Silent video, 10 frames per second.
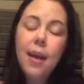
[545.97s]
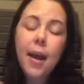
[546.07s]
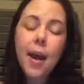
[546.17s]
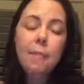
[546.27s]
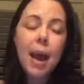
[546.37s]

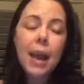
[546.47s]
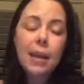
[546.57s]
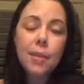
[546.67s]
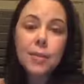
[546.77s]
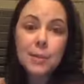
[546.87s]
I
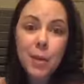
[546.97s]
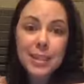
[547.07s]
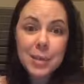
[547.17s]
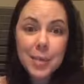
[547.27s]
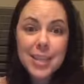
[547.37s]
give you some
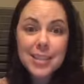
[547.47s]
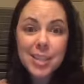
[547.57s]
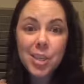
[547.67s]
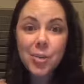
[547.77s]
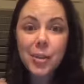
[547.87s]
recipes
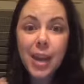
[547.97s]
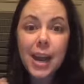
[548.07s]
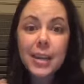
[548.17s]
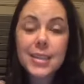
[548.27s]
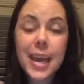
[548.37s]
too to
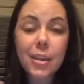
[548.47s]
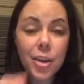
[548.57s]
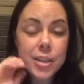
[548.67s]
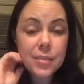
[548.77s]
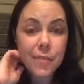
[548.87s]
kind of
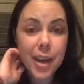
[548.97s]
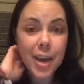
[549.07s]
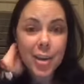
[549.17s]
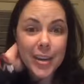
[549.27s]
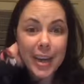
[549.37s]
tailor to fit
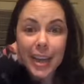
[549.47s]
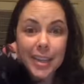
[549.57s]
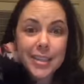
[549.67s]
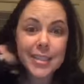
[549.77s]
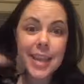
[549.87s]
your
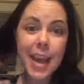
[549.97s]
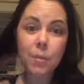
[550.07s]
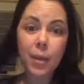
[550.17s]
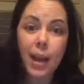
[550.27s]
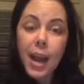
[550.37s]
needs,
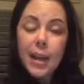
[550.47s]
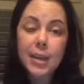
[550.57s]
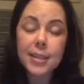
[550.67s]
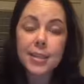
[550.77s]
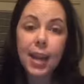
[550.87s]
and we kind of
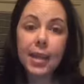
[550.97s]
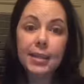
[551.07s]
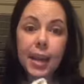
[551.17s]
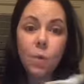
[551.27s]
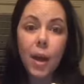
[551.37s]
discuss
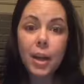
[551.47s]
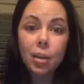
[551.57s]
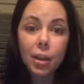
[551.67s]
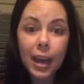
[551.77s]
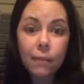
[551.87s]
like what you're
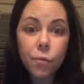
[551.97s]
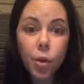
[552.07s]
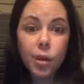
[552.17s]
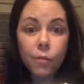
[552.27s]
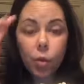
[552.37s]
looking
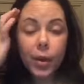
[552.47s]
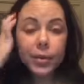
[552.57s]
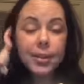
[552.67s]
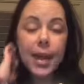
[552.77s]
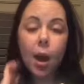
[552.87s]
for
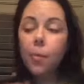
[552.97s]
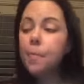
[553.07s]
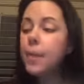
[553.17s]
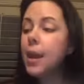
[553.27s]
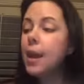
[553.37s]
oils to help.
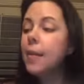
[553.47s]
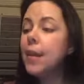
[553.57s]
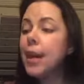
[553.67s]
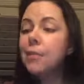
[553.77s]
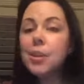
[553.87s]
And
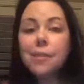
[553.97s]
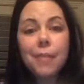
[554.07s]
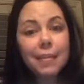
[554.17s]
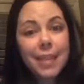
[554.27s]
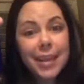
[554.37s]
then I give you the
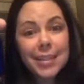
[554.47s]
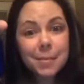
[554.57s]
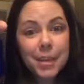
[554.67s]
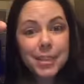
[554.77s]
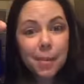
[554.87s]
fun things to
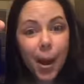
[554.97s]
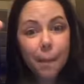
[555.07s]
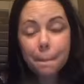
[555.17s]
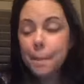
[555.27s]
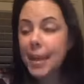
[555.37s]
mix them up
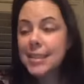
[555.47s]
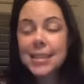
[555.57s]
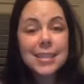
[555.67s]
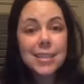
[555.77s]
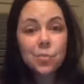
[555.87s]
because
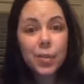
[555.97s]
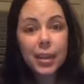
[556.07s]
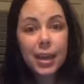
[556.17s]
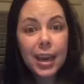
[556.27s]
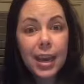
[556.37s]
it's
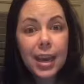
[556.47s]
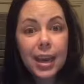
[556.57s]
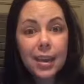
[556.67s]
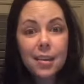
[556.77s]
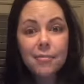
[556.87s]
really
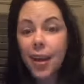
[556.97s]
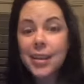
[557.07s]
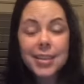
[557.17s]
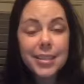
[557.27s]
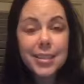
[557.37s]

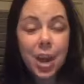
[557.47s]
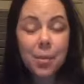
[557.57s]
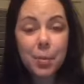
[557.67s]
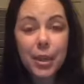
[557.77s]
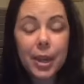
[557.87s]
fun to sit down
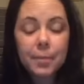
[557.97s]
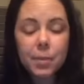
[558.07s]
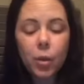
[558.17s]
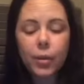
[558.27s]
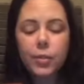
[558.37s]
and blend up
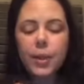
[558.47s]
some oils.